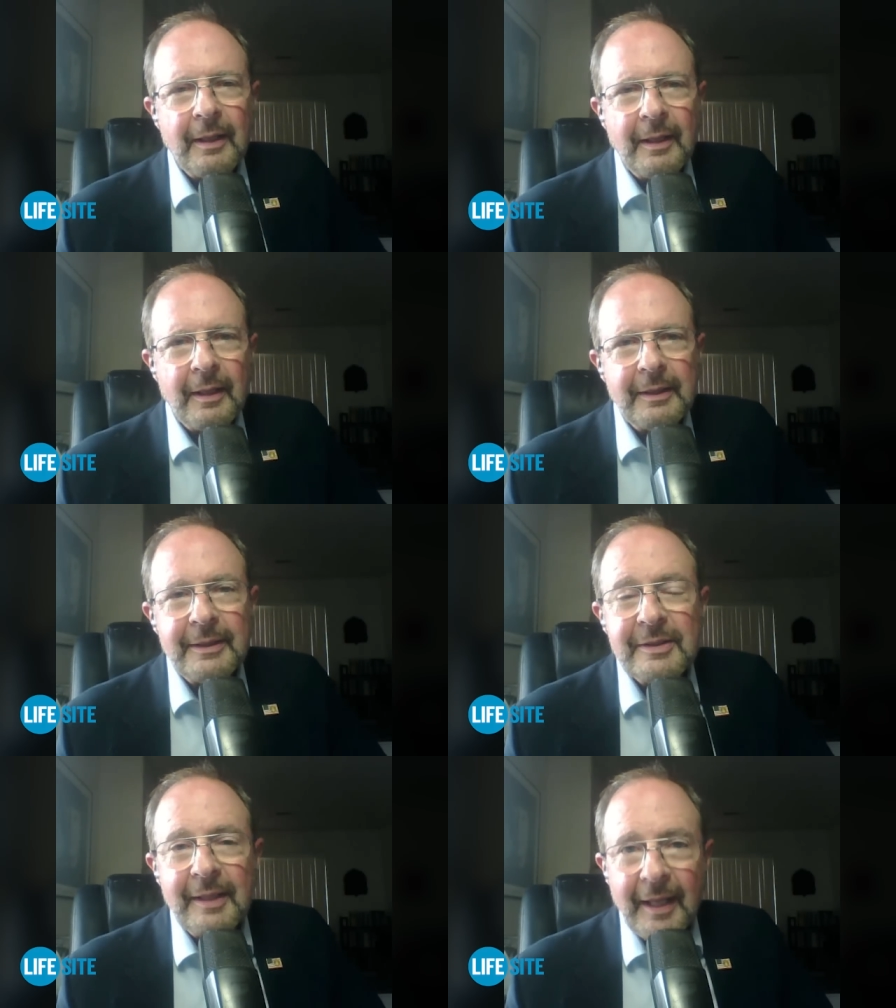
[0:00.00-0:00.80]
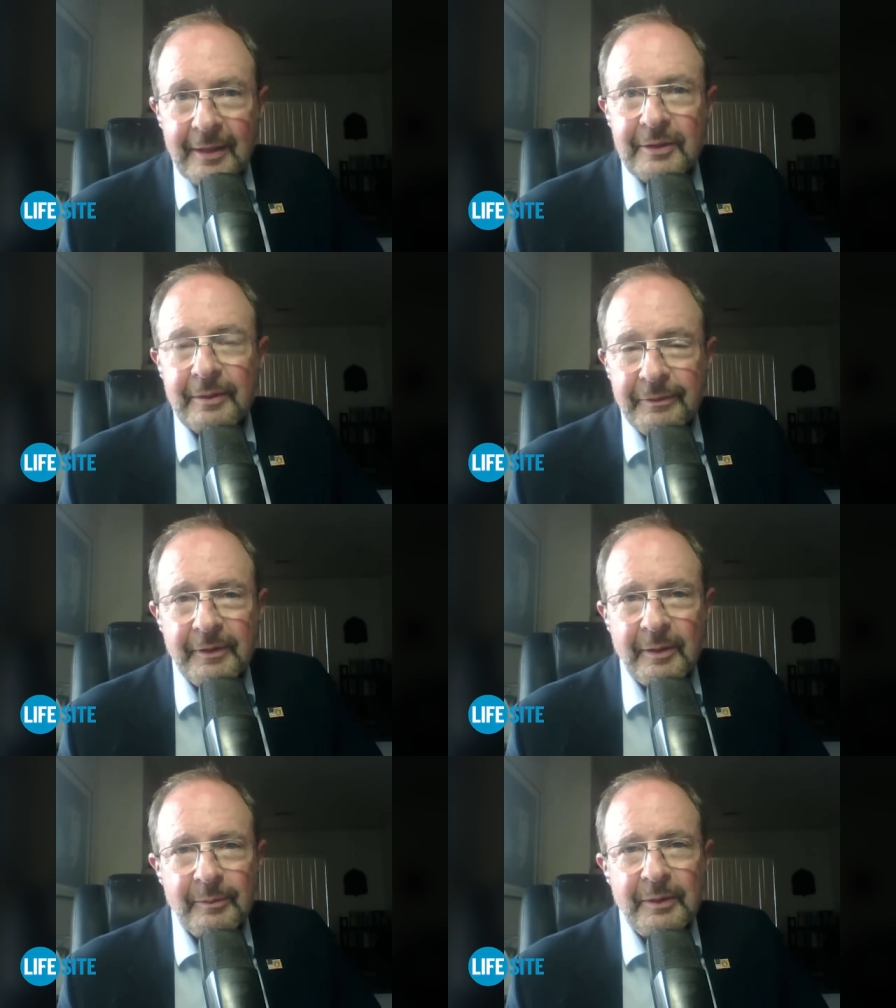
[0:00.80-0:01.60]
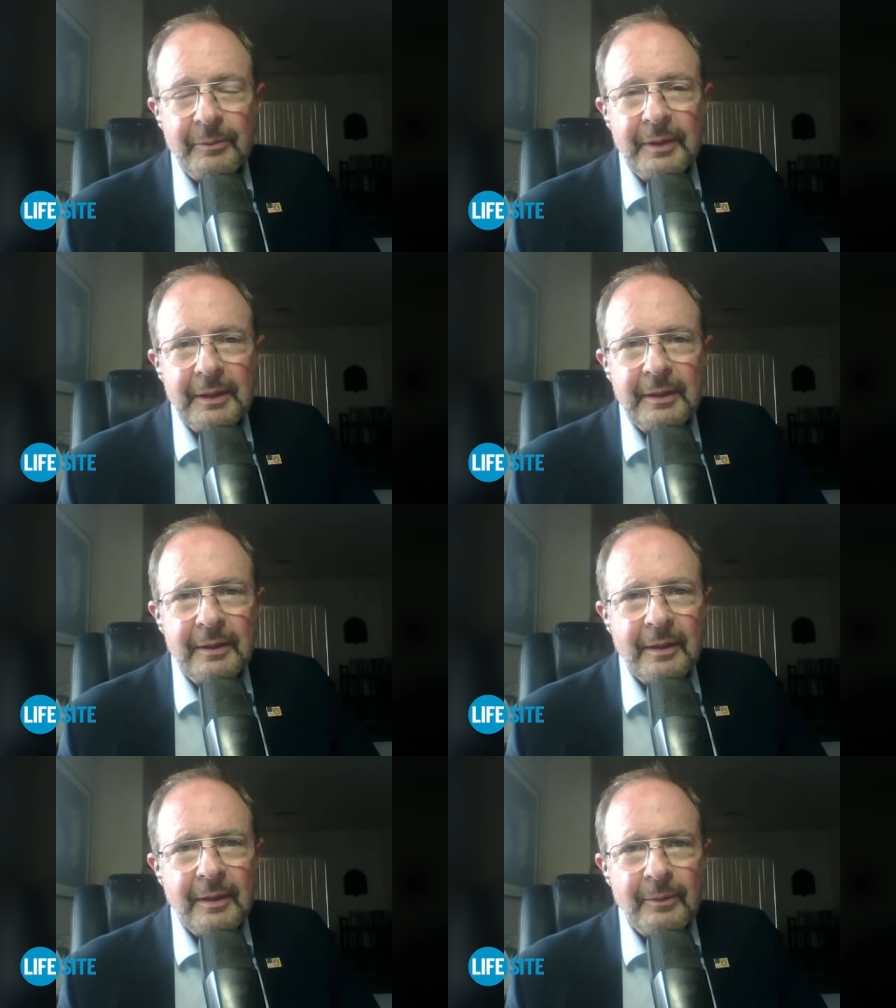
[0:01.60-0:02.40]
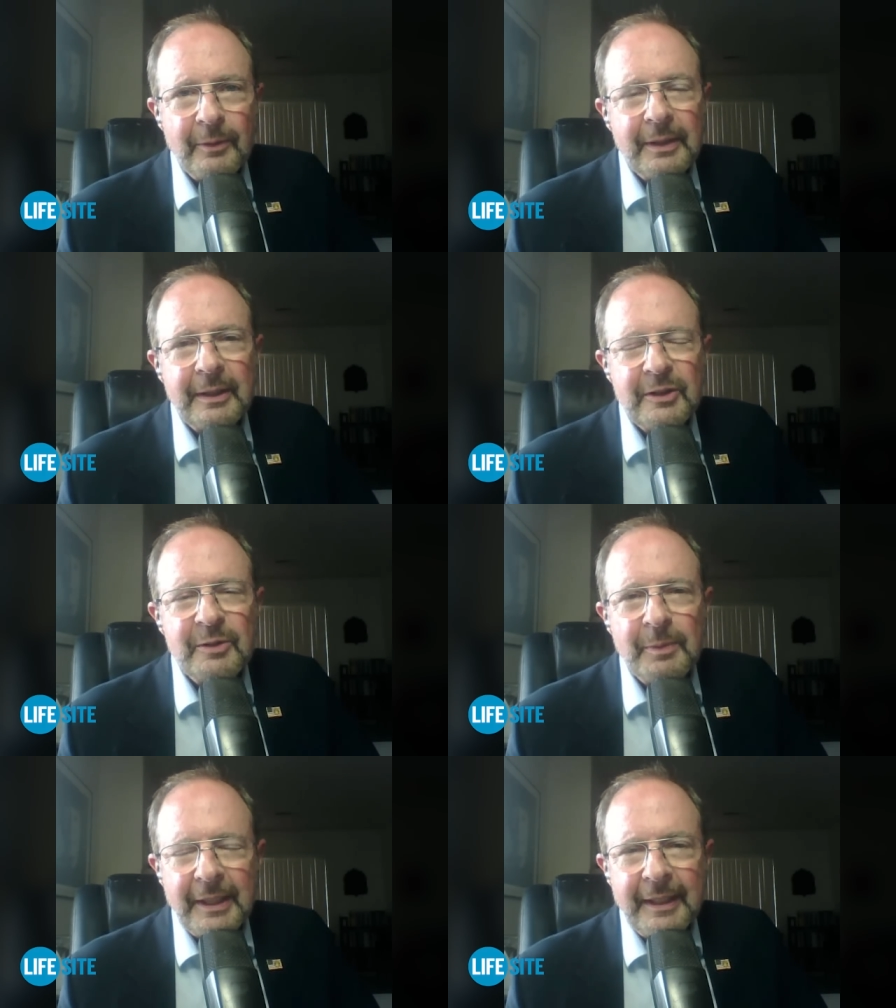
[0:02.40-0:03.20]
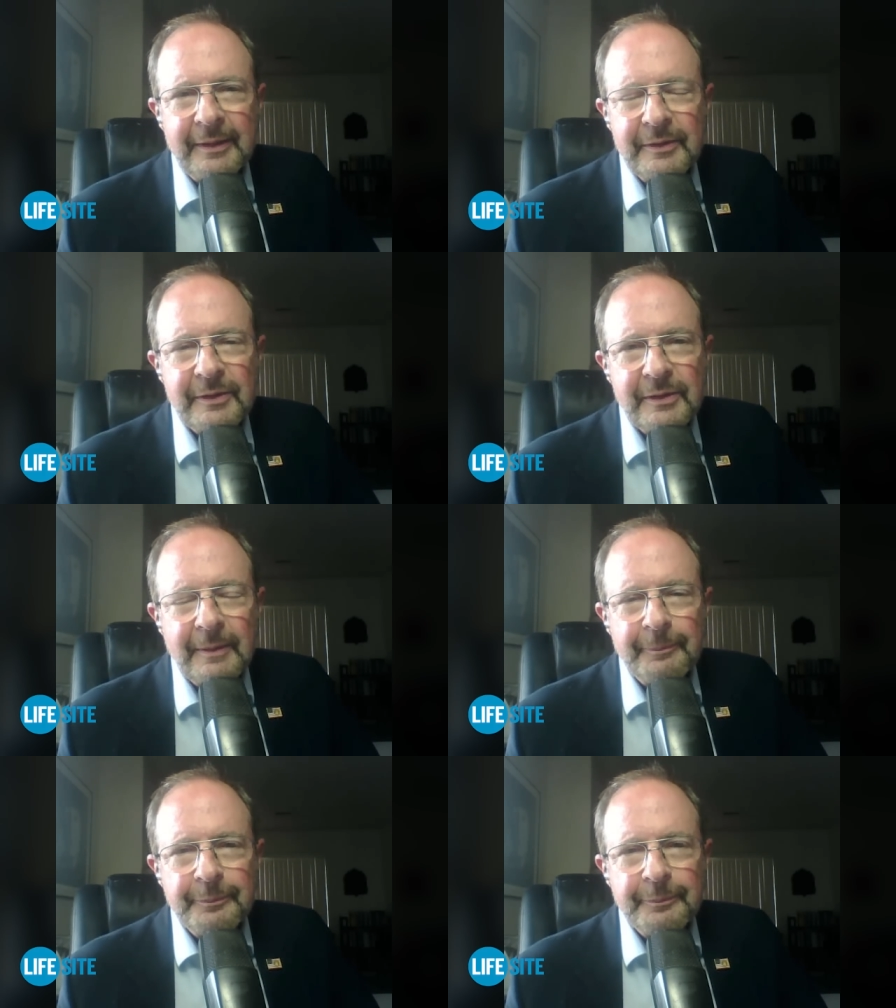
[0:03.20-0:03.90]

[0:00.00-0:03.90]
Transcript: And it's an excellent film. It really explains